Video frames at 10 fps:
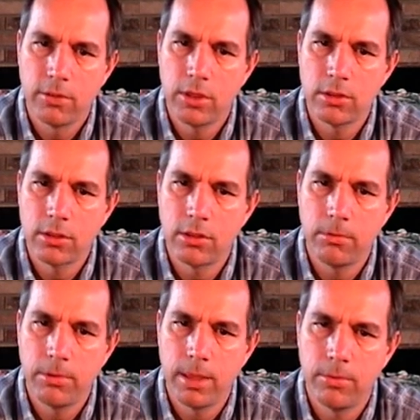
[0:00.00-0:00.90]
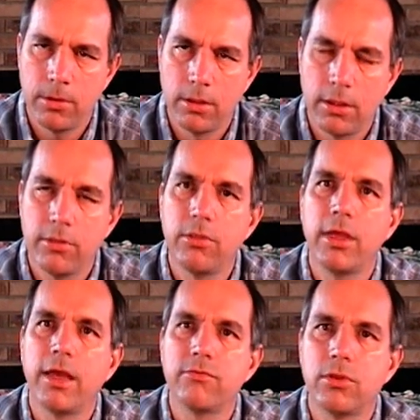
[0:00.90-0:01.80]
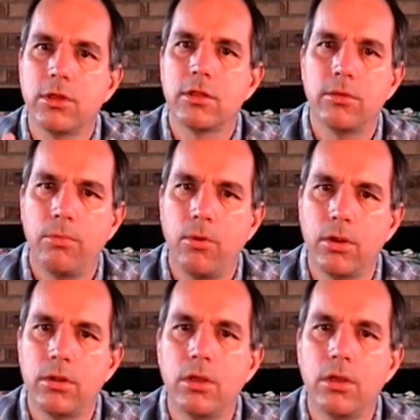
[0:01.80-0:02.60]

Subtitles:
things on the paper. Then they have to look at the board.